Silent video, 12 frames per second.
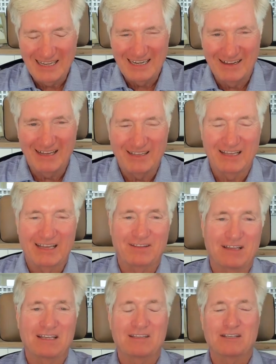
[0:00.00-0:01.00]
Yeah, you know,
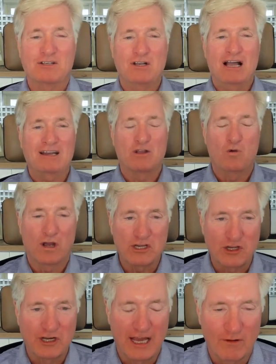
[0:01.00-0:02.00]
I kind of
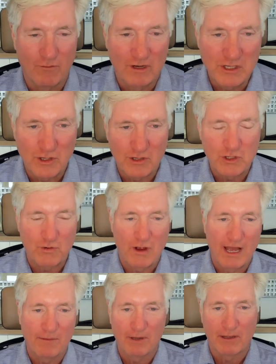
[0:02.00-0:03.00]
question that research,
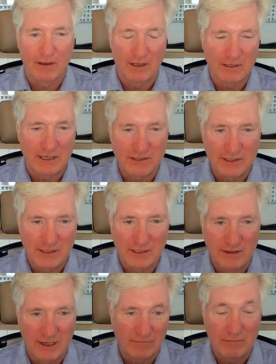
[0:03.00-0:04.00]
right? Because I
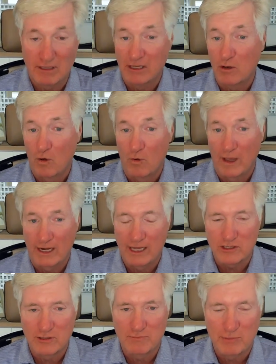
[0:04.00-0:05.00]
see like the equal weight
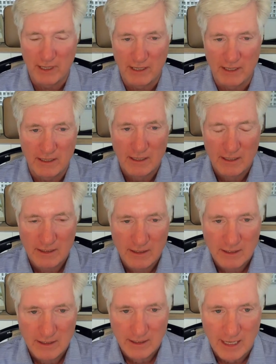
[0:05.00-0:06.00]
S&P
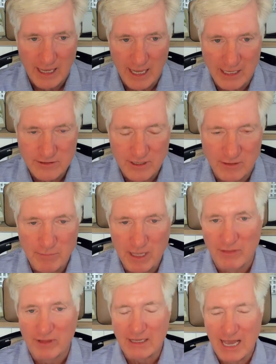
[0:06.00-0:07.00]
has done
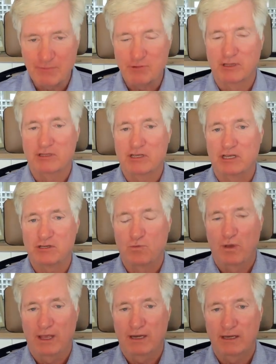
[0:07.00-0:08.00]
better than capitalization
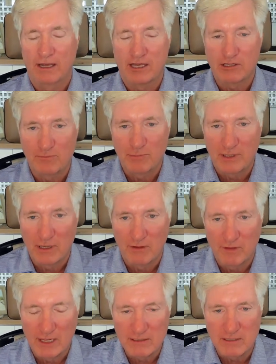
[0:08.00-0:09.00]
weighted S&P
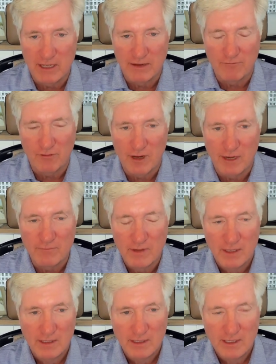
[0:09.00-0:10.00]
over that time frame.
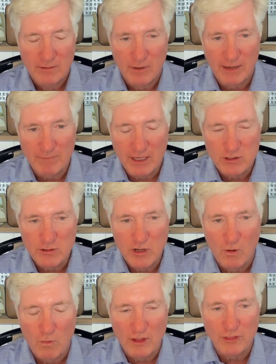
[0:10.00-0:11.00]
But I do
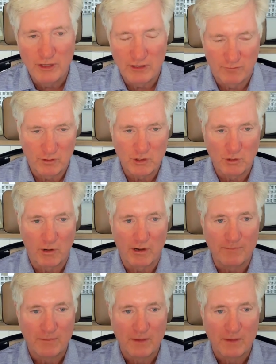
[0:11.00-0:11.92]
know one thing for sure.